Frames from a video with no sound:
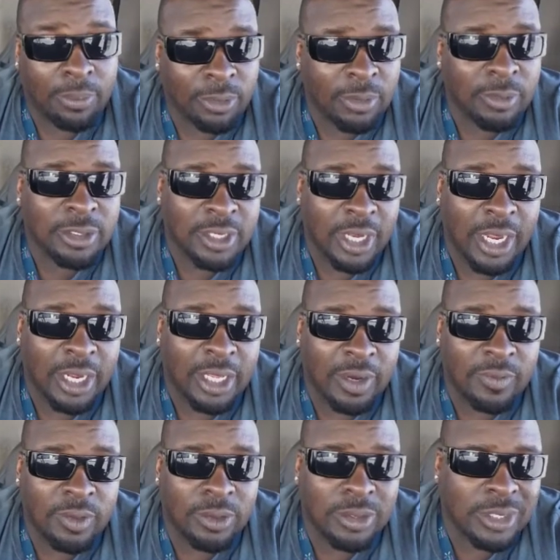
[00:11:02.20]
I pretty much like it.
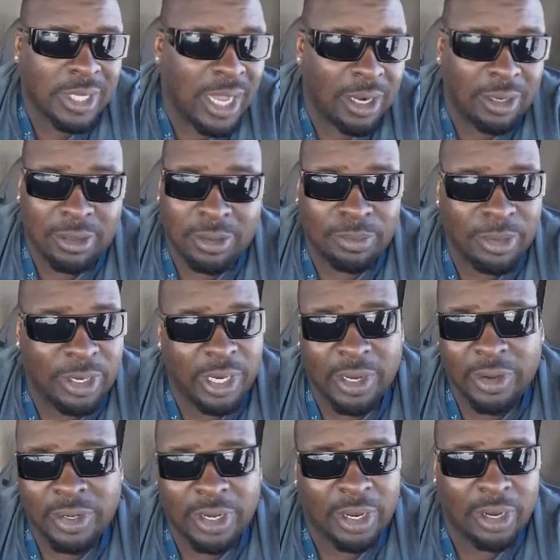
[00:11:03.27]
Even though it's had a little bit
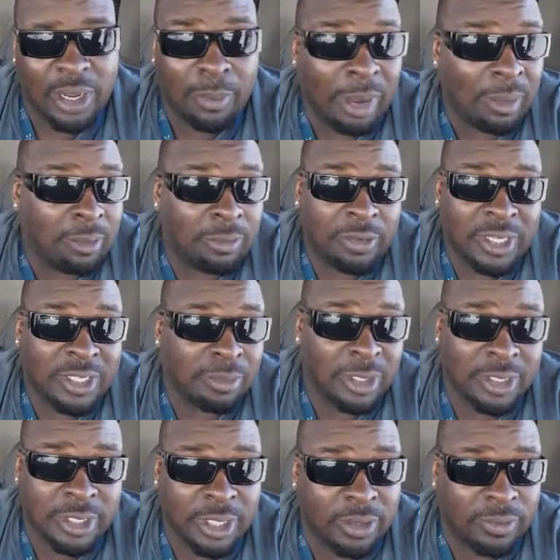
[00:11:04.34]
here and there, I'm able to fix it
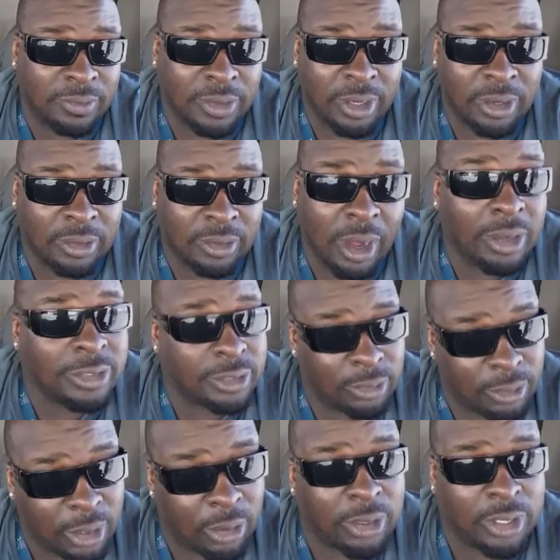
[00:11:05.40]
myself.
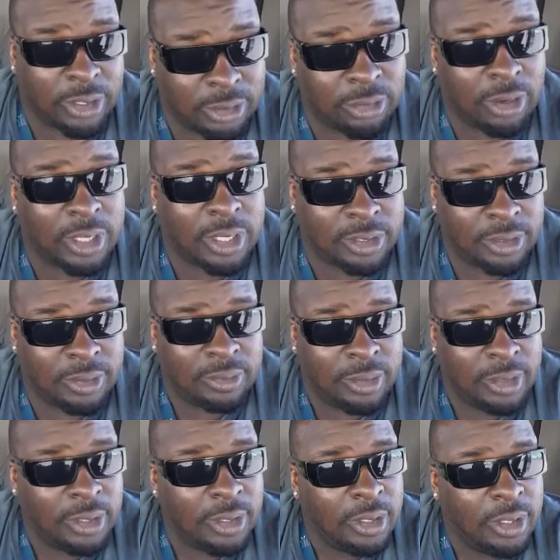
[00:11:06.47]
Also learn your truck too.
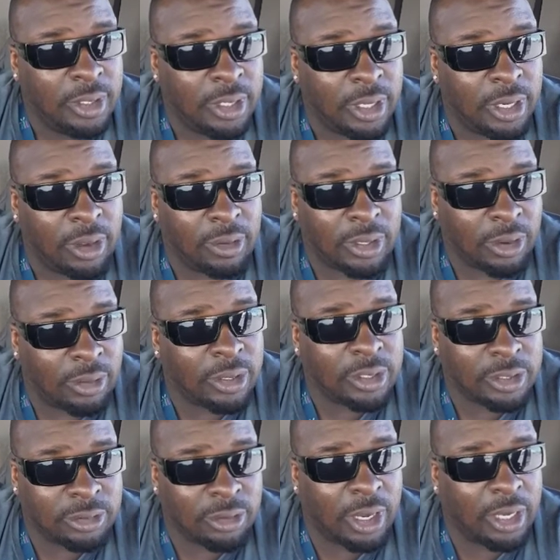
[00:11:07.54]
Learn
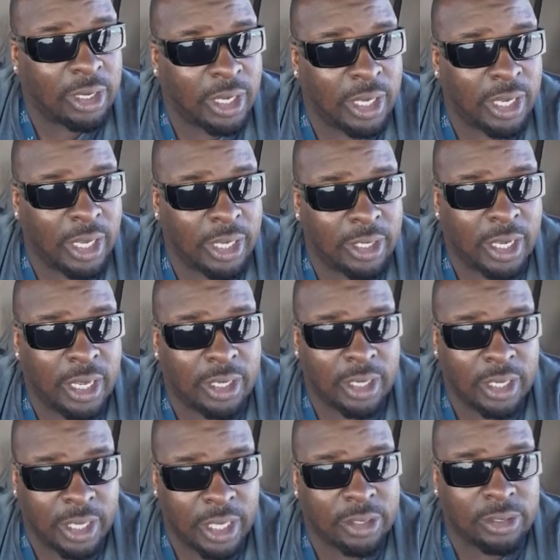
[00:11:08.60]
your truck
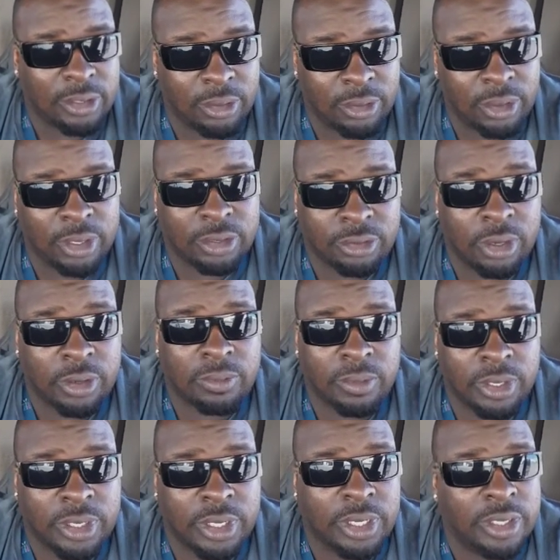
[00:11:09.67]
and get to know your truck
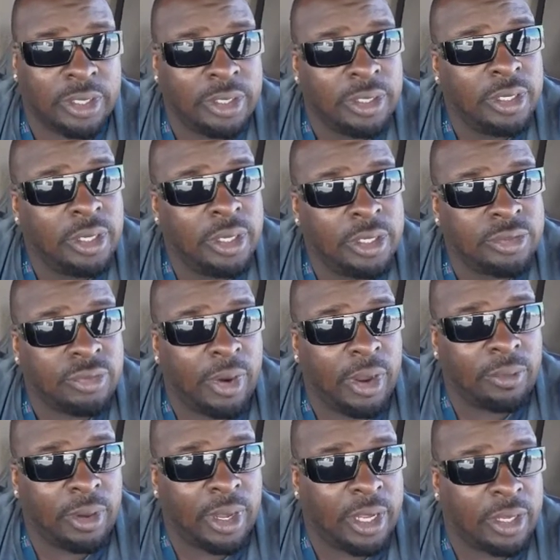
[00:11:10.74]
real good. So
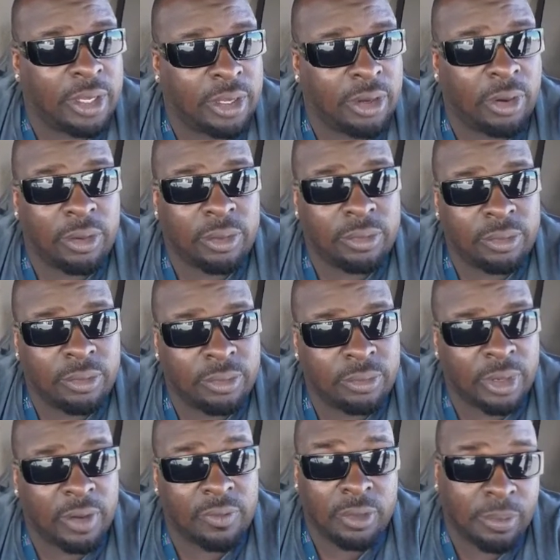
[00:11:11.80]
that way,
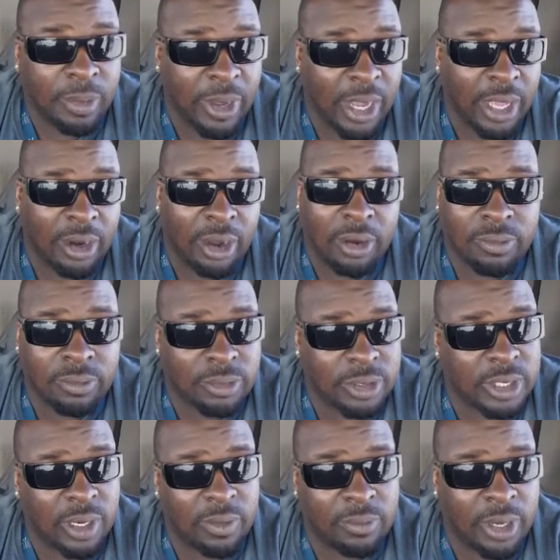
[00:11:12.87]
whenever you pay it off,
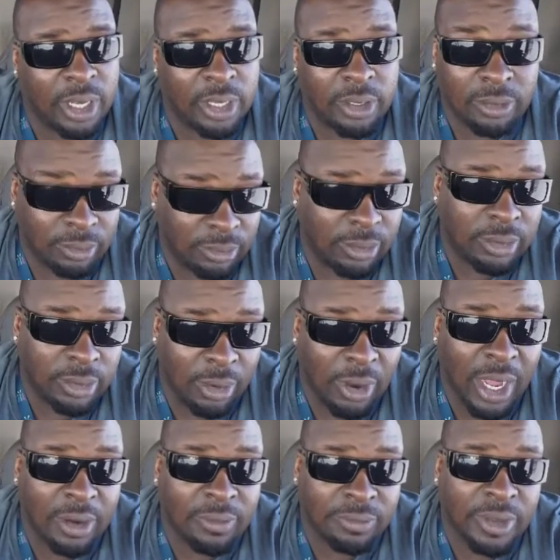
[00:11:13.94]
whichever way, you know
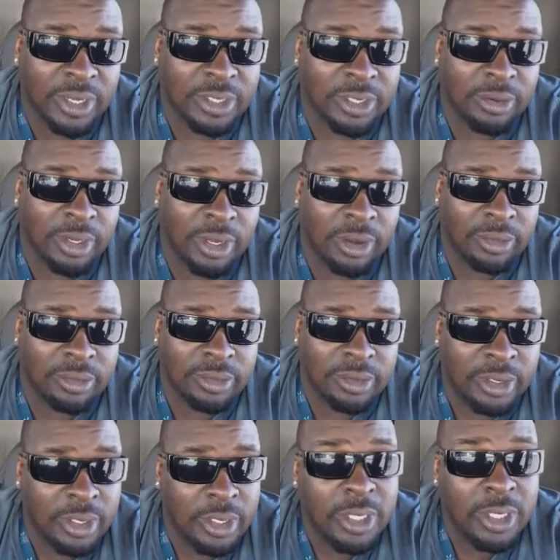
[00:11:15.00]
how to fix it on your own.
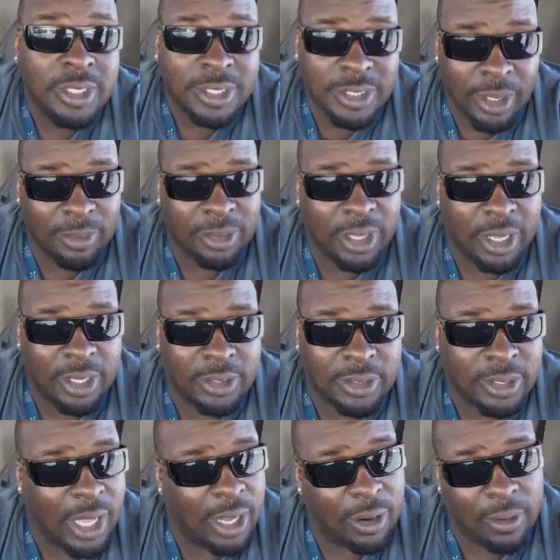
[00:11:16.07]
Some
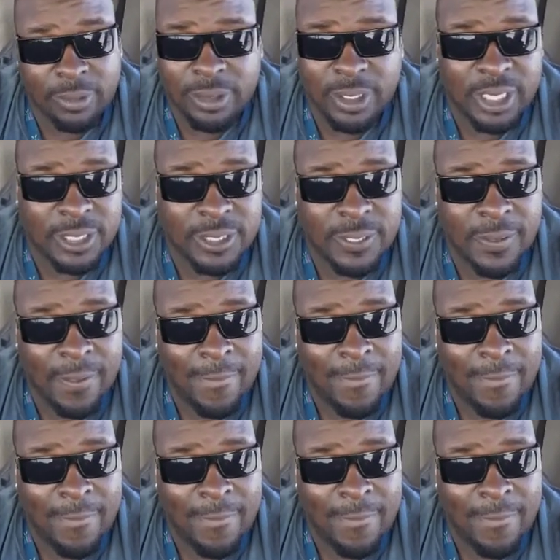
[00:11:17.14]
things, not all things.